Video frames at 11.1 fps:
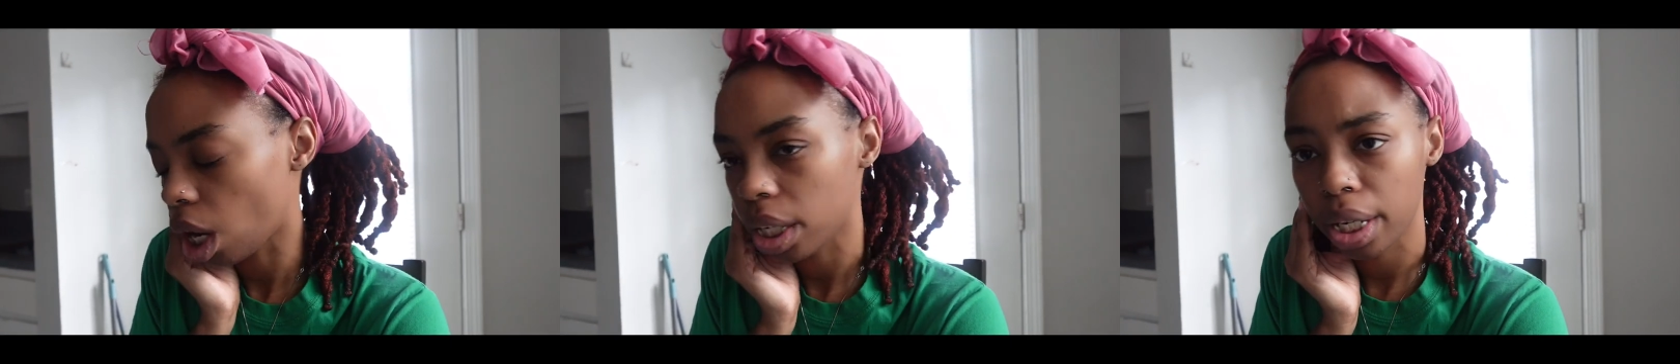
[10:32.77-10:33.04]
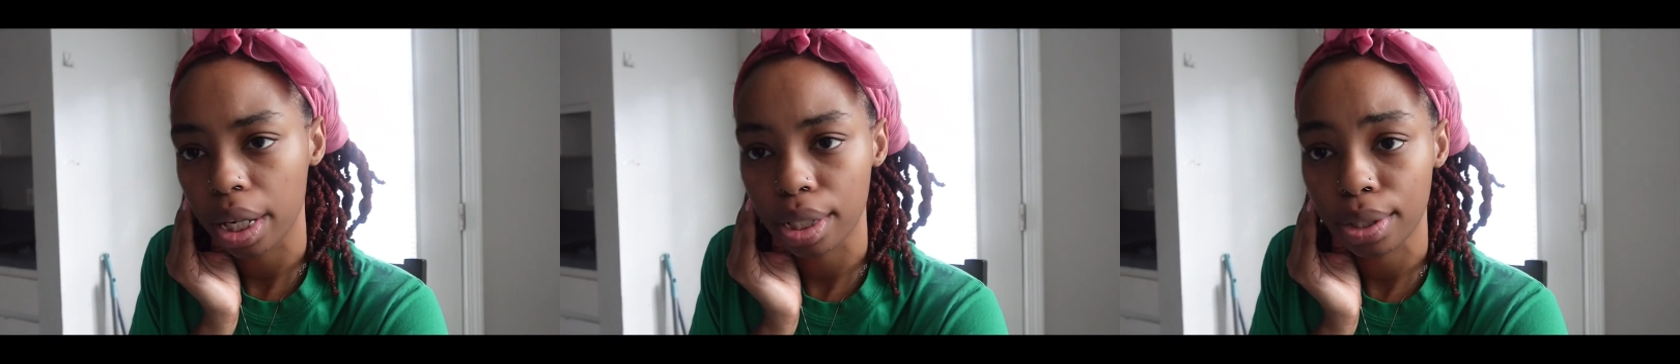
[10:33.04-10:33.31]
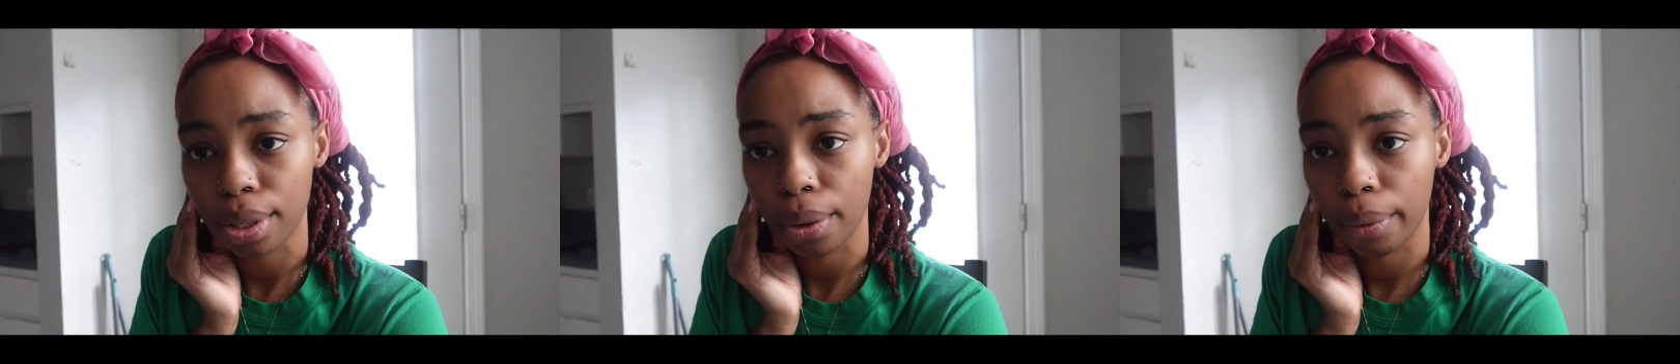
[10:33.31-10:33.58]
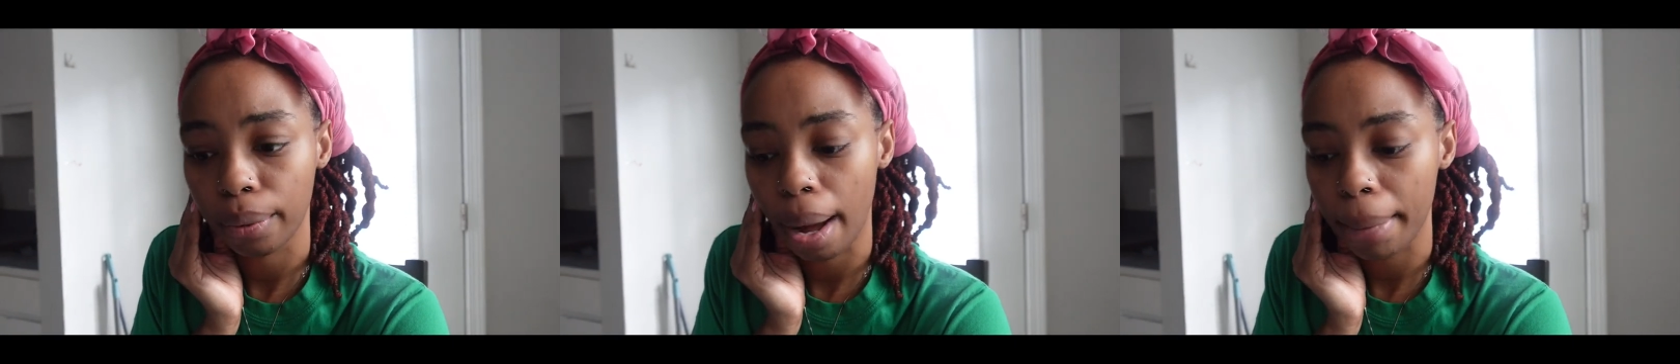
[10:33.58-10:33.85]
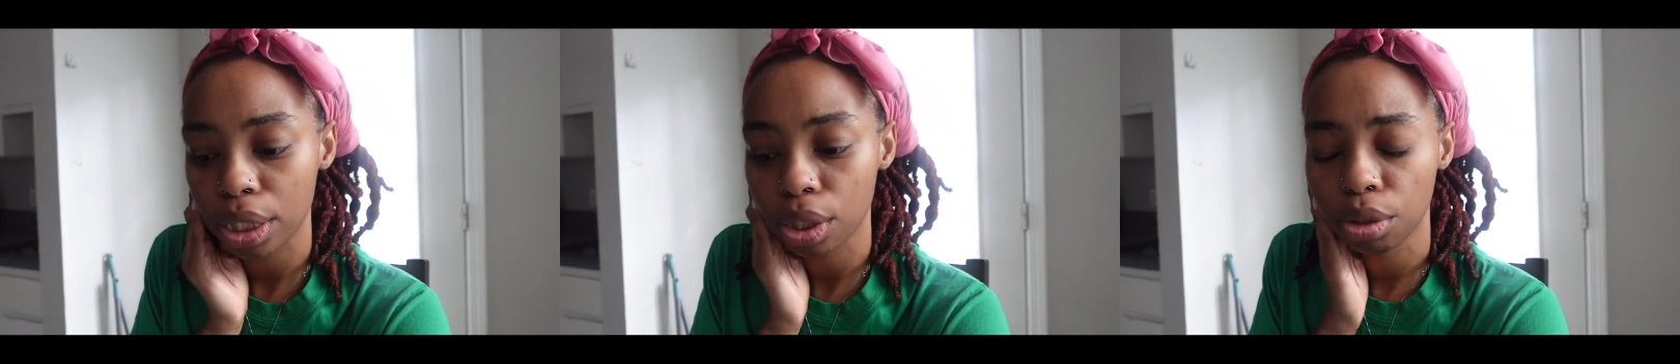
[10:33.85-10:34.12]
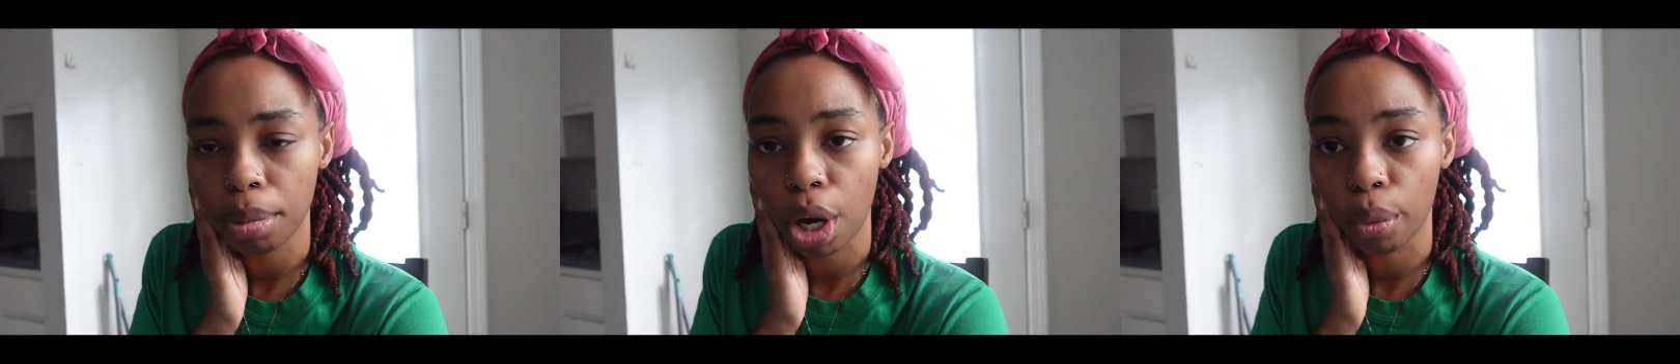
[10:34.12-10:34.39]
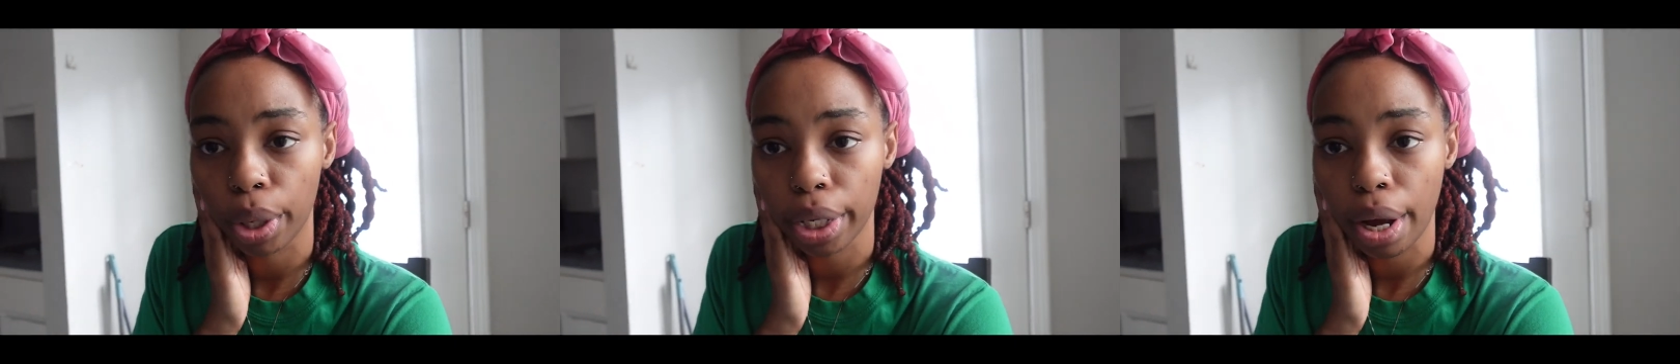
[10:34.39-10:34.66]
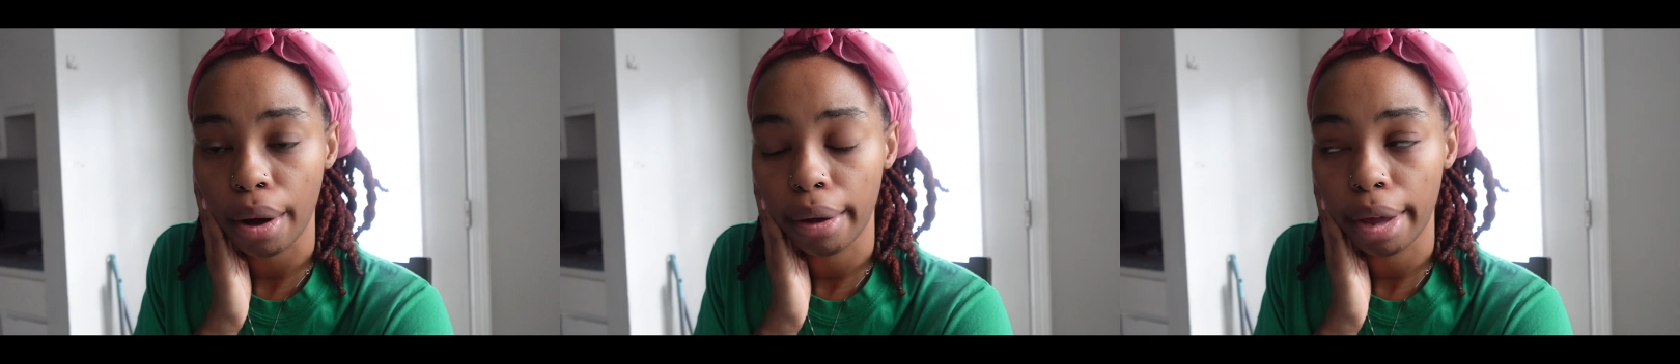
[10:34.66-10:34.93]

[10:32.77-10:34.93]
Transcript: yeah, so I'm about to do my homework, y'all,